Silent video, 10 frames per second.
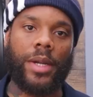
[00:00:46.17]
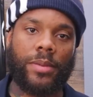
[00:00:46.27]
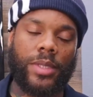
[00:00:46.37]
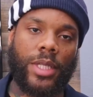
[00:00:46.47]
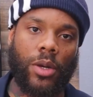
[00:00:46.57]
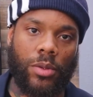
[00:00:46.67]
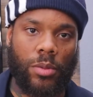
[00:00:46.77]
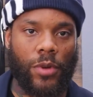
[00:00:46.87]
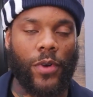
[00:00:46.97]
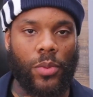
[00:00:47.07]
So,
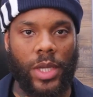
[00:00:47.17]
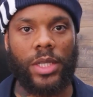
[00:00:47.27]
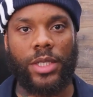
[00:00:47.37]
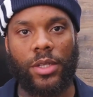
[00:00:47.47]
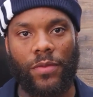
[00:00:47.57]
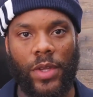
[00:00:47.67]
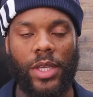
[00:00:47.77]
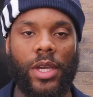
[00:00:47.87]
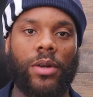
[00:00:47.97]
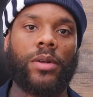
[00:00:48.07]
before we get into the
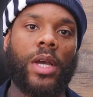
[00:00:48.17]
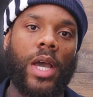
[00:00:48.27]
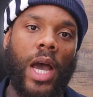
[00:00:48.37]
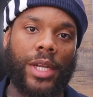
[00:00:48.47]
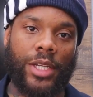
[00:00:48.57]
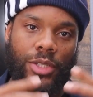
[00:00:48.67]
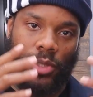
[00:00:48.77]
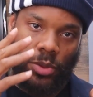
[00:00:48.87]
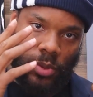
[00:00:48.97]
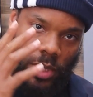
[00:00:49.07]
video, I need
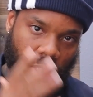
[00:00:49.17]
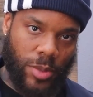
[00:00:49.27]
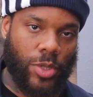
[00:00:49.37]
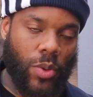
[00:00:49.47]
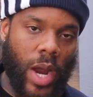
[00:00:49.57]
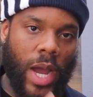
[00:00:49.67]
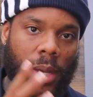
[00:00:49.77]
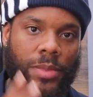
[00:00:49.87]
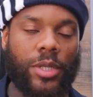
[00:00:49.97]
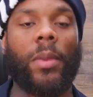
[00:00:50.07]
you to
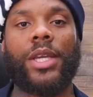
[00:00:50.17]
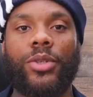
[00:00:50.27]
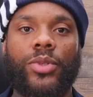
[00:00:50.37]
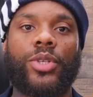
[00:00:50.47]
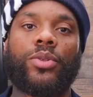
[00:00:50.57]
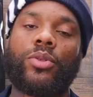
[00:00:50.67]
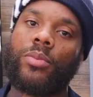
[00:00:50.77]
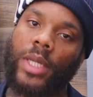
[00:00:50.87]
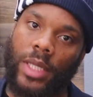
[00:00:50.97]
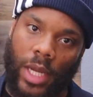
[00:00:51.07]
subscribe to my YouTube.
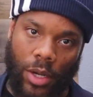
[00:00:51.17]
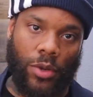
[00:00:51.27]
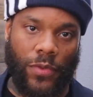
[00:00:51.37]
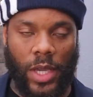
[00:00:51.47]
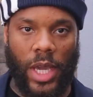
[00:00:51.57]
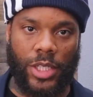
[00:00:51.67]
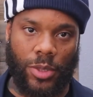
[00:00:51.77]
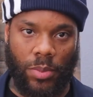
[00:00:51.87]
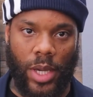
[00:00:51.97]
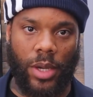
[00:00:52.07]
Hit that
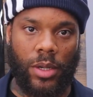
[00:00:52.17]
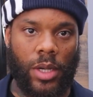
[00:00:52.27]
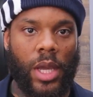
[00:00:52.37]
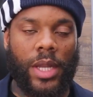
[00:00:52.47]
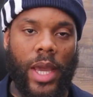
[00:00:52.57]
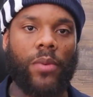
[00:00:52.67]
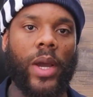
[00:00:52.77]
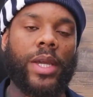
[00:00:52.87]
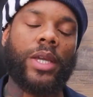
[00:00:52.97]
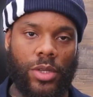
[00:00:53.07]
notification bell. That
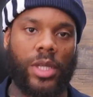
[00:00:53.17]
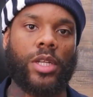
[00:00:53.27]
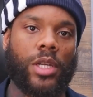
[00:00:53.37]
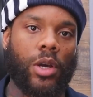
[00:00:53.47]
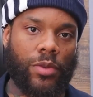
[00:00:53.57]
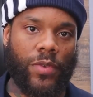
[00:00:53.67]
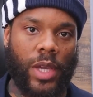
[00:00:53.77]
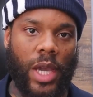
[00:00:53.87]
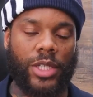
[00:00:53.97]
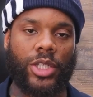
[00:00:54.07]
way, you can get a
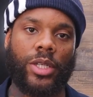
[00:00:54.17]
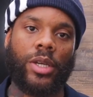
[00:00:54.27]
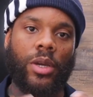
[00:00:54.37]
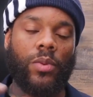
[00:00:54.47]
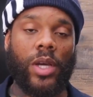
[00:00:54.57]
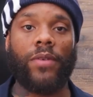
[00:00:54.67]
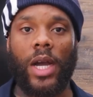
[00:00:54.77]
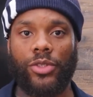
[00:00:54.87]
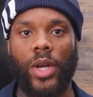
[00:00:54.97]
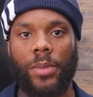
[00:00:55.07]
notification whenever I
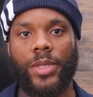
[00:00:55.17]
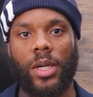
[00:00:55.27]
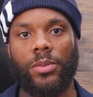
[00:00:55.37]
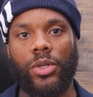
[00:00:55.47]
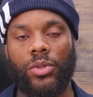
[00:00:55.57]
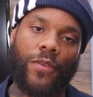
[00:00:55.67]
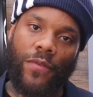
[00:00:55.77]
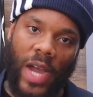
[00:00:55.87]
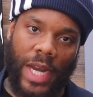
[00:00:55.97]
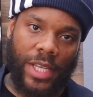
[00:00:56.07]
drop something new. If you
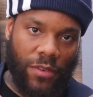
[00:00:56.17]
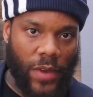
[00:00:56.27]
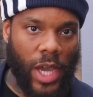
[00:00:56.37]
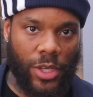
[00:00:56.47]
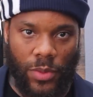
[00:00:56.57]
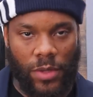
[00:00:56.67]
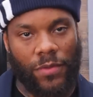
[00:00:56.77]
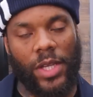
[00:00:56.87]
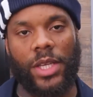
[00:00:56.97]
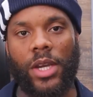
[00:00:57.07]
find any value in the
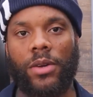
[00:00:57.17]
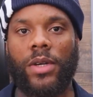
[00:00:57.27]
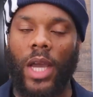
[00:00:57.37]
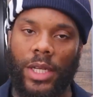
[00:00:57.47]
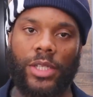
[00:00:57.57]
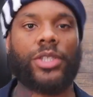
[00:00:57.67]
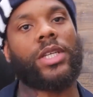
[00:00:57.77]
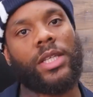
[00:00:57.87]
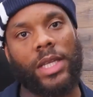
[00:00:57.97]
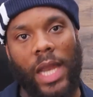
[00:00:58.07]
video, I need you to
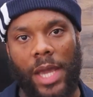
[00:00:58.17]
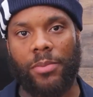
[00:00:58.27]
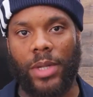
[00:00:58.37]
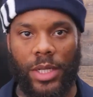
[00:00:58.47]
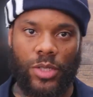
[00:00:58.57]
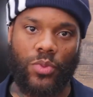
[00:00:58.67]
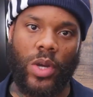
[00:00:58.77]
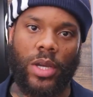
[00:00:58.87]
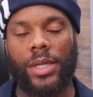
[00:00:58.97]
hit the like button as well.